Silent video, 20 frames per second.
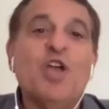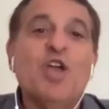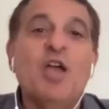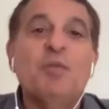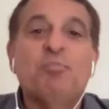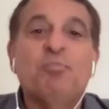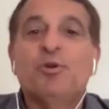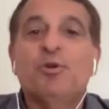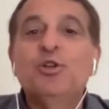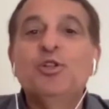I
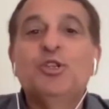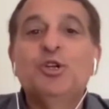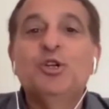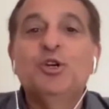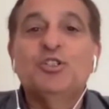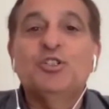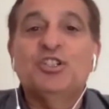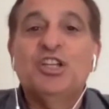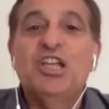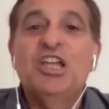
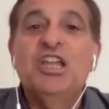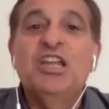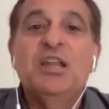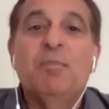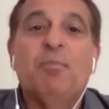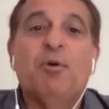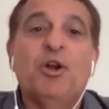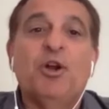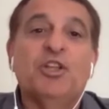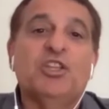produce in a
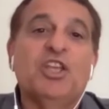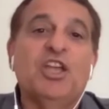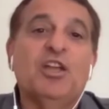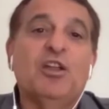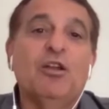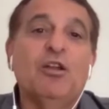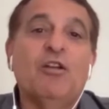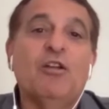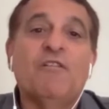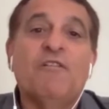
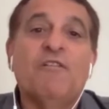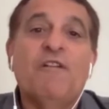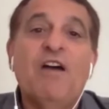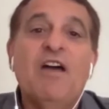particular.